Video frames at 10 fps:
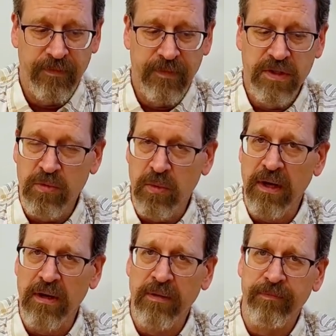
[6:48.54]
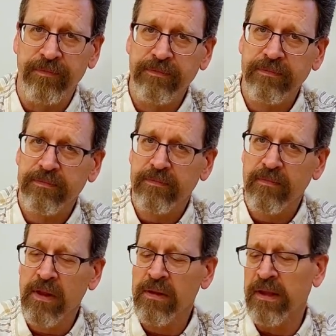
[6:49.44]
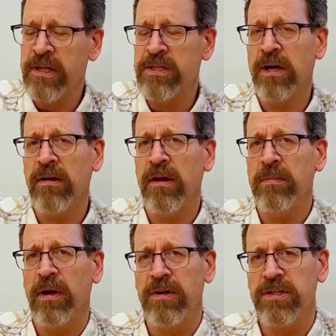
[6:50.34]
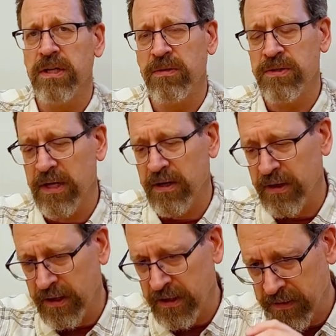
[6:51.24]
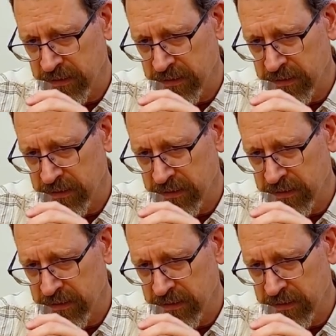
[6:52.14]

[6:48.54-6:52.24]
Sweeter, light cherry, maraschino cherry.